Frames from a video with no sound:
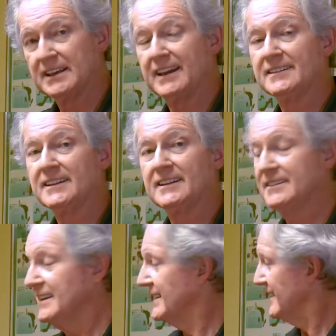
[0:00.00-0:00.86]
And
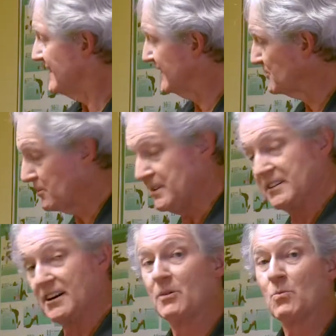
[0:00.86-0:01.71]
then this will
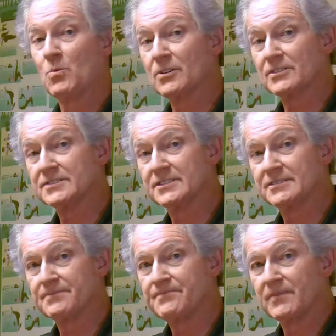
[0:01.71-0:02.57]
become
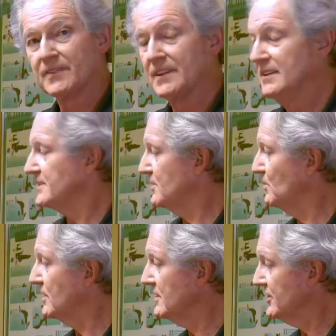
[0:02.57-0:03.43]
worse. So
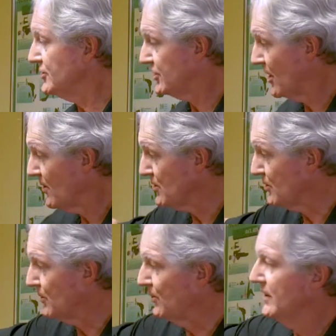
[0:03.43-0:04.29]
we're going to show
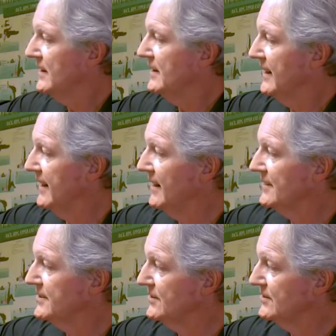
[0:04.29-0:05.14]
you
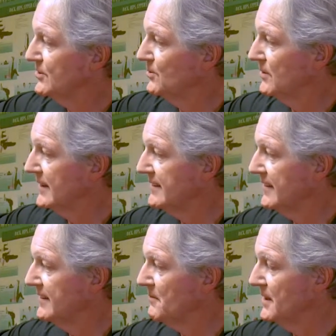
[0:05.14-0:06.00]
how to, to lengthen the